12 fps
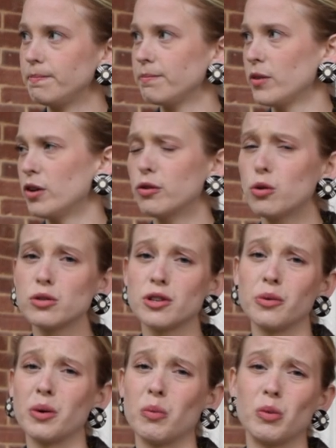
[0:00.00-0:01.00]
Of course no
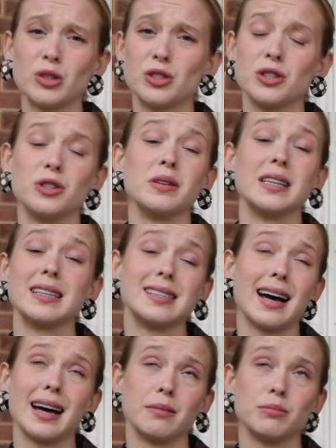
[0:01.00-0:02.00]
one wants to do an
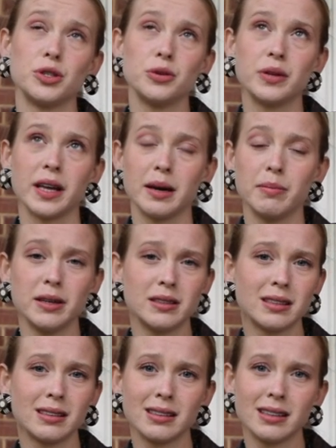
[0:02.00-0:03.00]
exam, do they? But
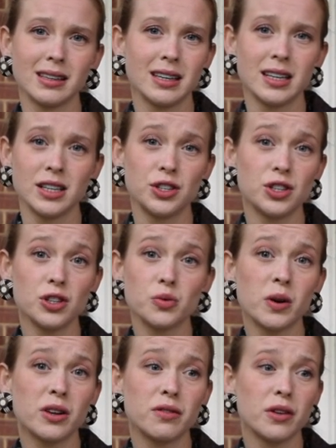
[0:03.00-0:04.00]
it's just
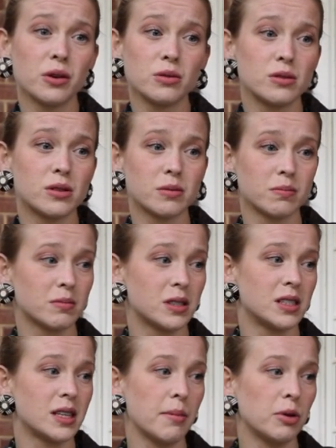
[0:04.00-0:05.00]
one of those
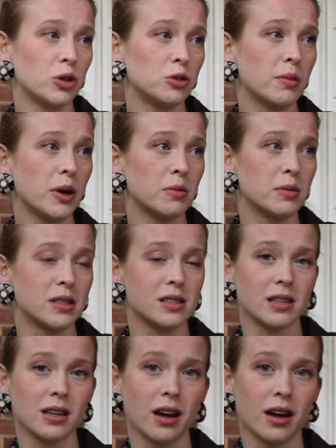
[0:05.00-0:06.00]
seminal moments
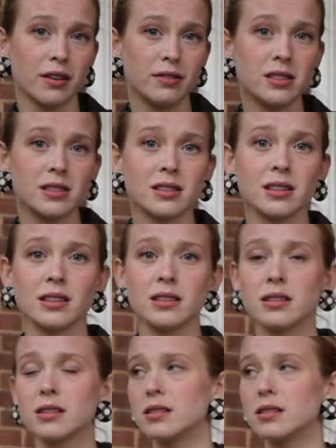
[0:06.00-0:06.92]
in life, isn't it?